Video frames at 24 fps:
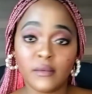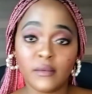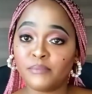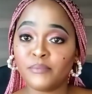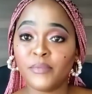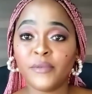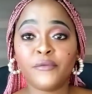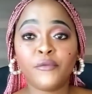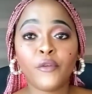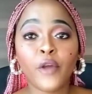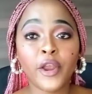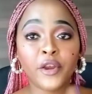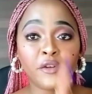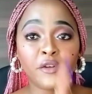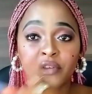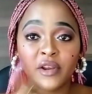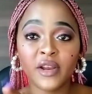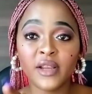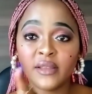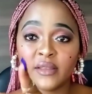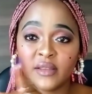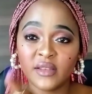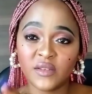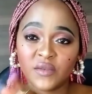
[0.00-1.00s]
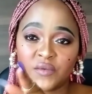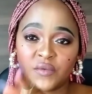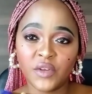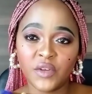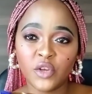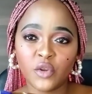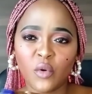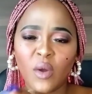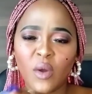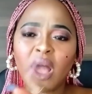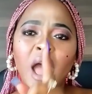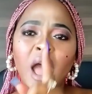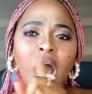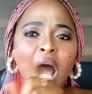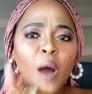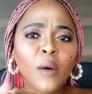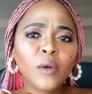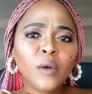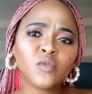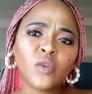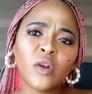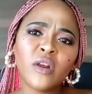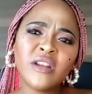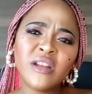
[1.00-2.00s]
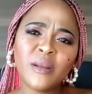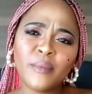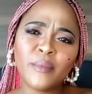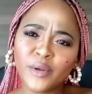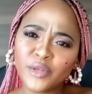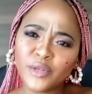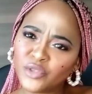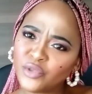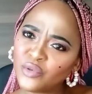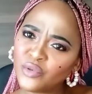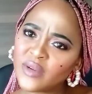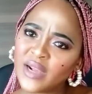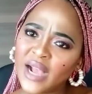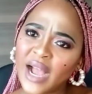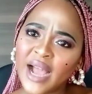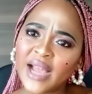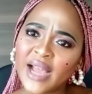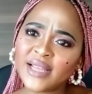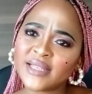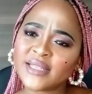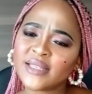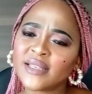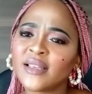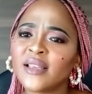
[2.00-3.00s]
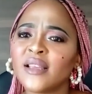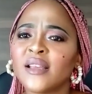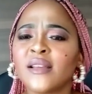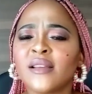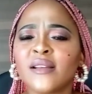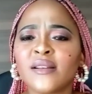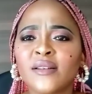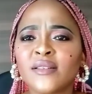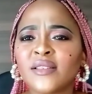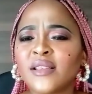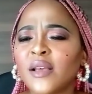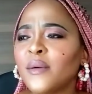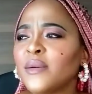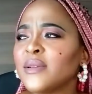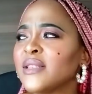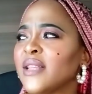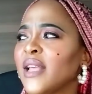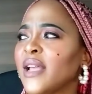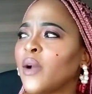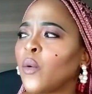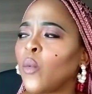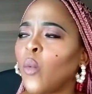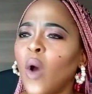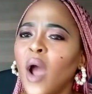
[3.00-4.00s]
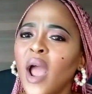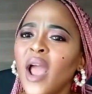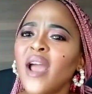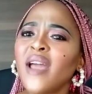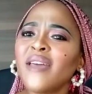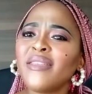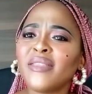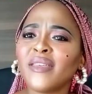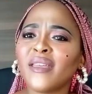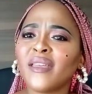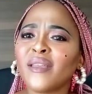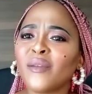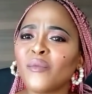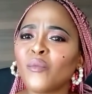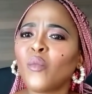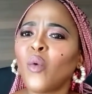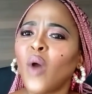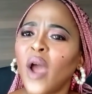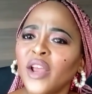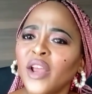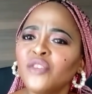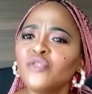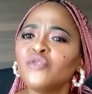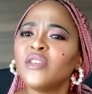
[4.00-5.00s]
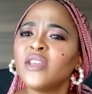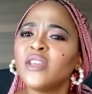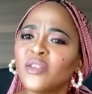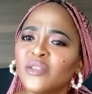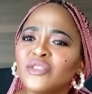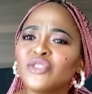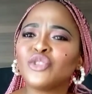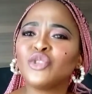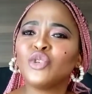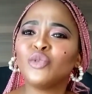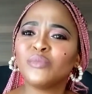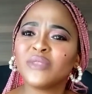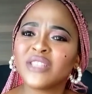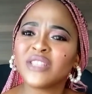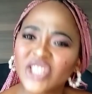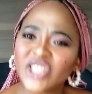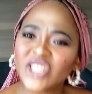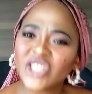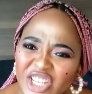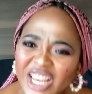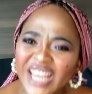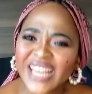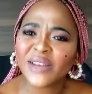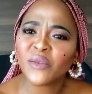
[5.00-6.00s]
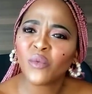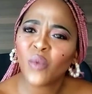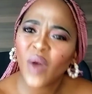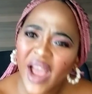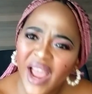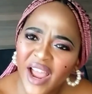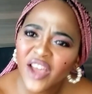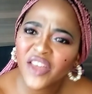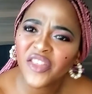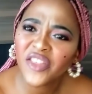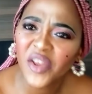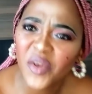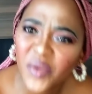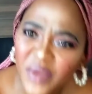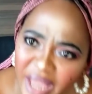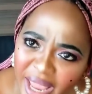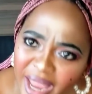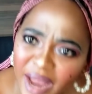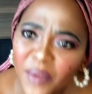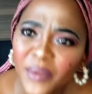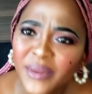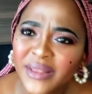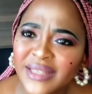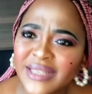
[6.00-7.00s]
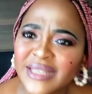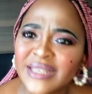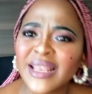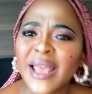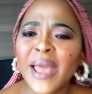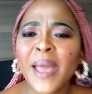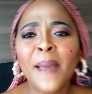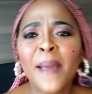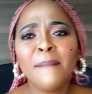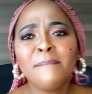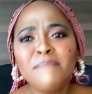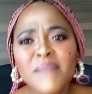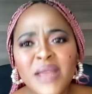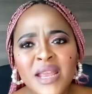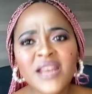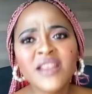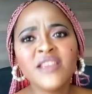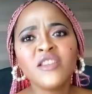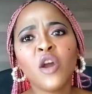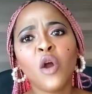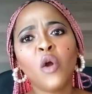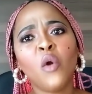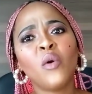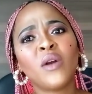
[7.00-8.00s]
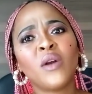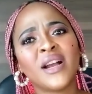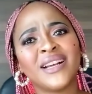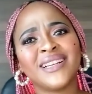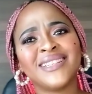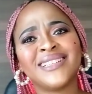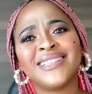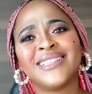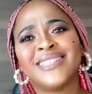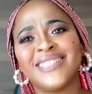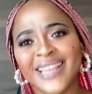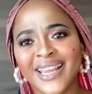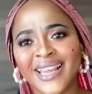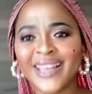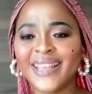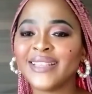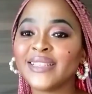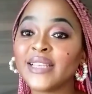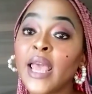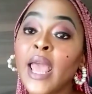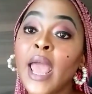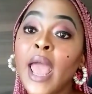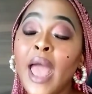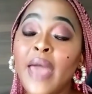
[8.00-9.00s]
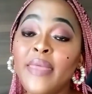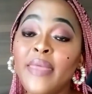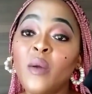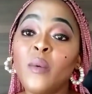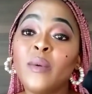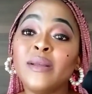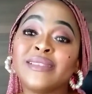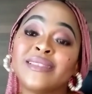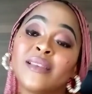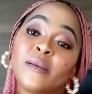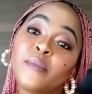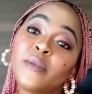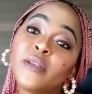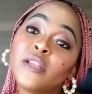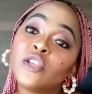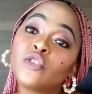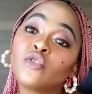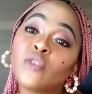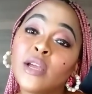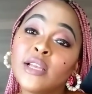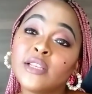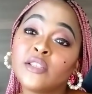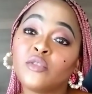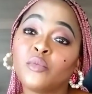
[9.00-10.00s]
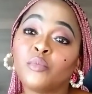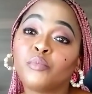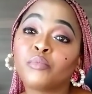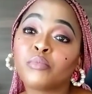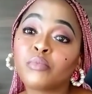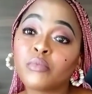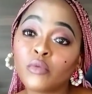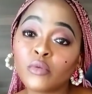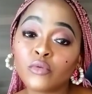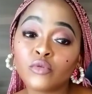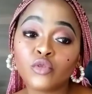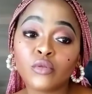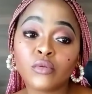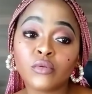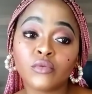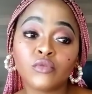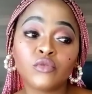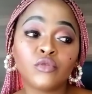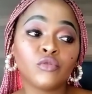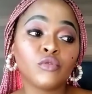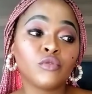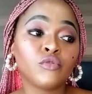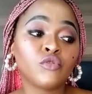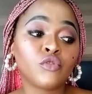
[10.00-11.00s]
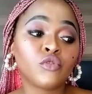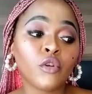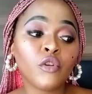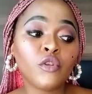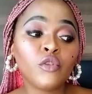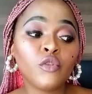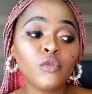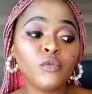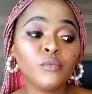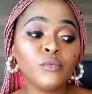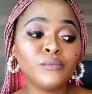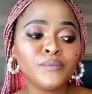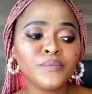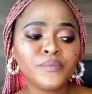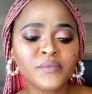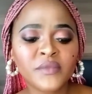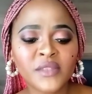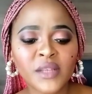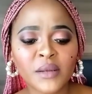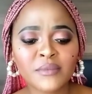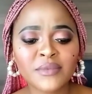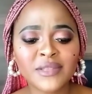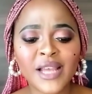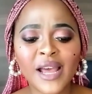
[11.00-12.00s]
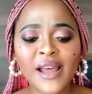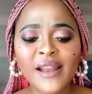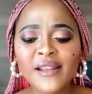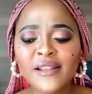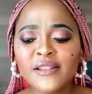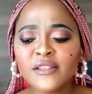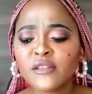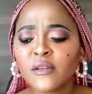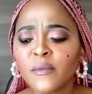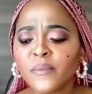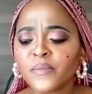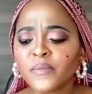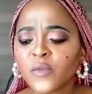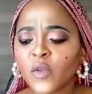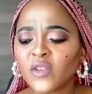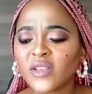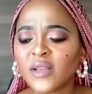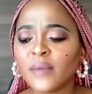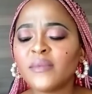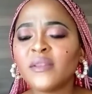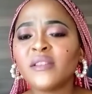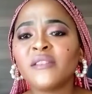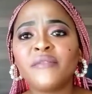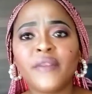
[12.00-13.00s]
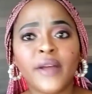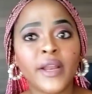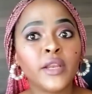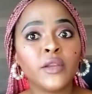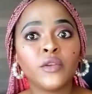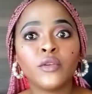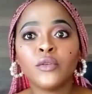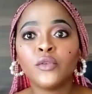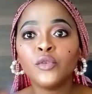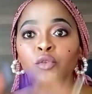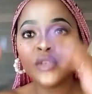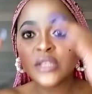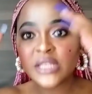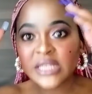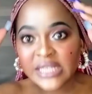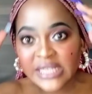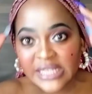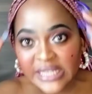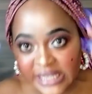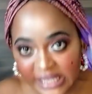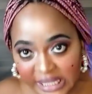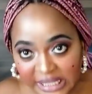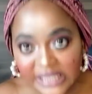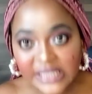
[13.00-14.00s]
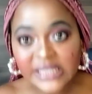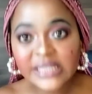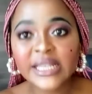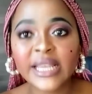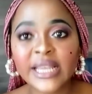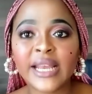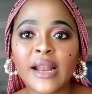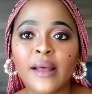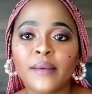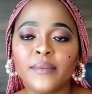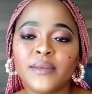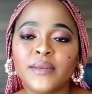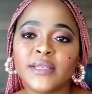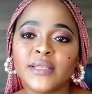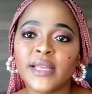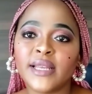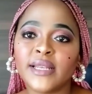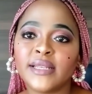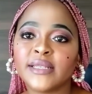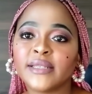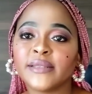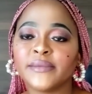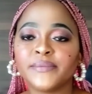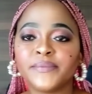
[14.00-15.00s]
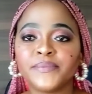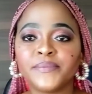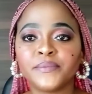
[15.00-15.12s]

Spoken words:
before I created this video, I was worried about you guys. Because I was like, why do they consume this shit? Why are they okay with this mediocre shit? And then when somebody tries to show you some talent or something fun, you still get upset.